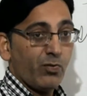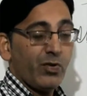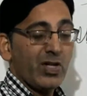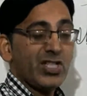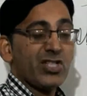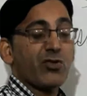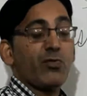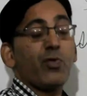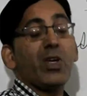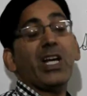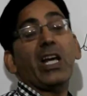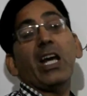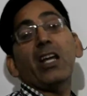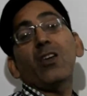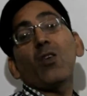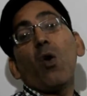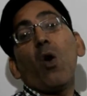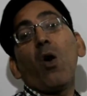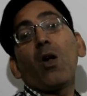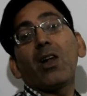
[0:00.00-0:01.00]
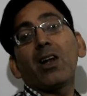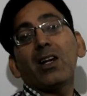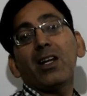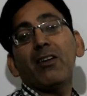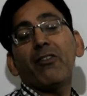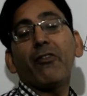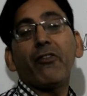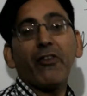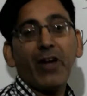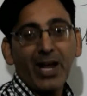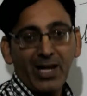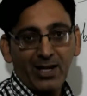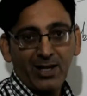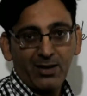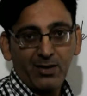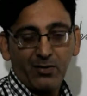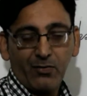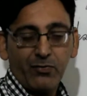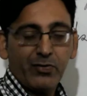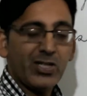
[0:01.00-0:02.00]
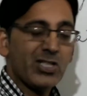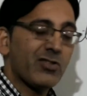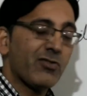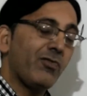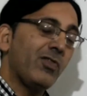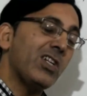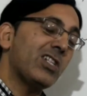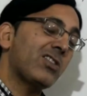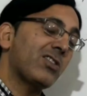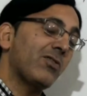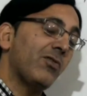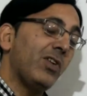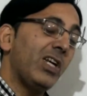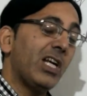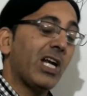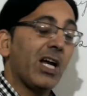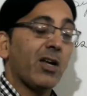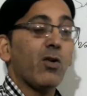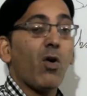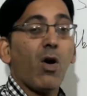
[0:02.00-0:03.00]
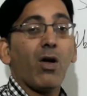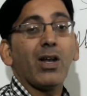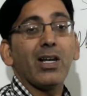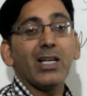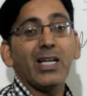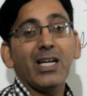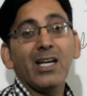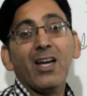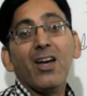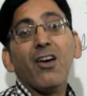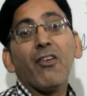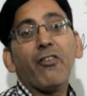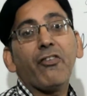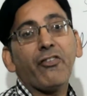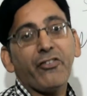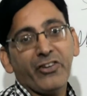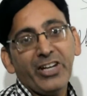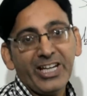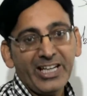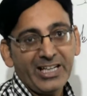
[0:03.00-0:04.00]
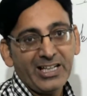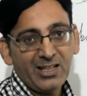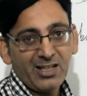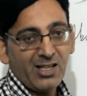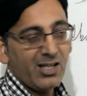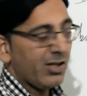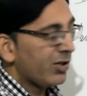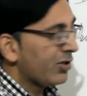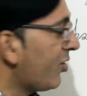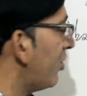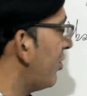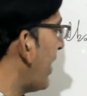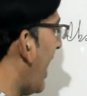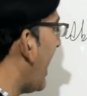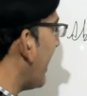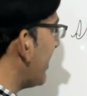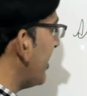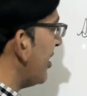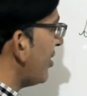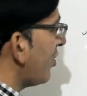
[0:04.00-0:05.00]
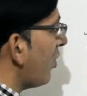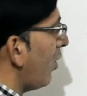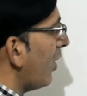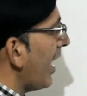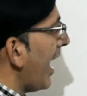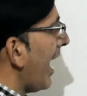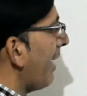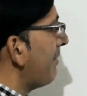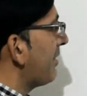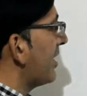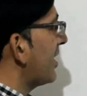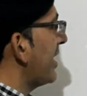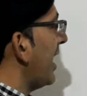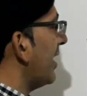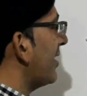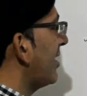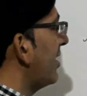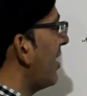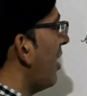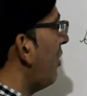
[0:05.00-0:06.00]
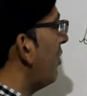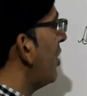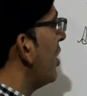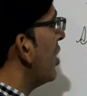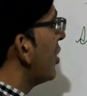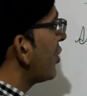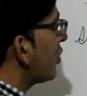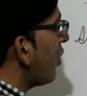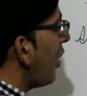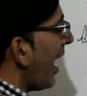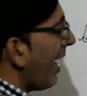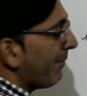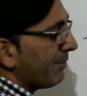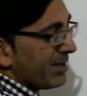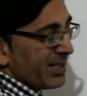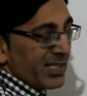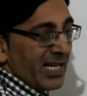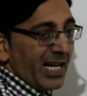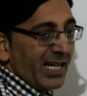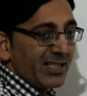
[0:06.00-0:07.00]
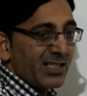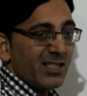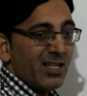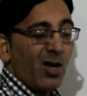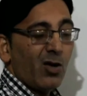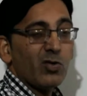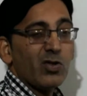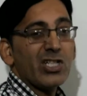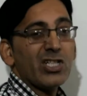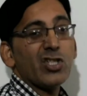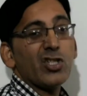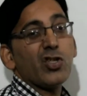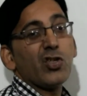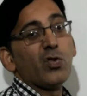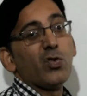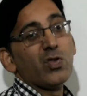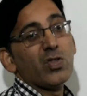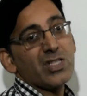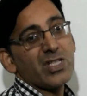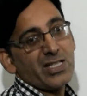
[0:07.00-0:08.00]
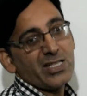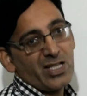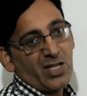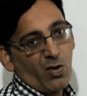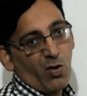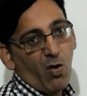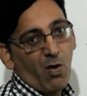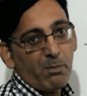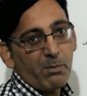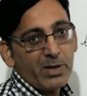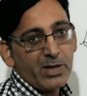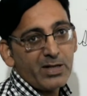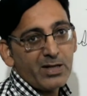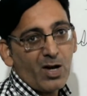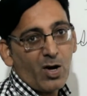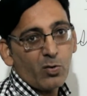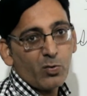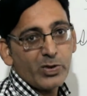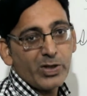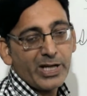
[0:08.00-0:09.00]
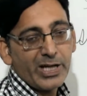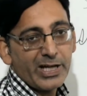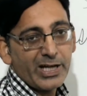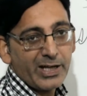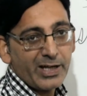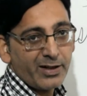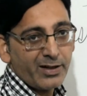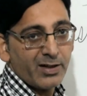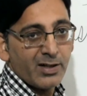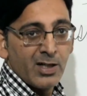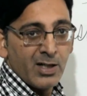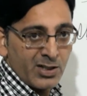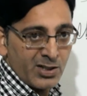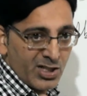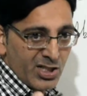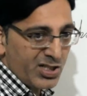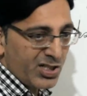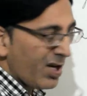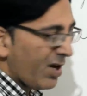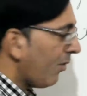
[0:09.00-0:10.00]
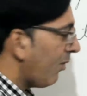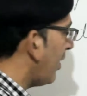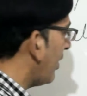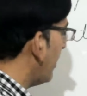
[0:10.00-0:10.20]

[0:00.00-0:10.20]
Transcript: which we can only feel, which we can only feel. So that is called abstract noun. So abstract noun is used as a common noun here. Just I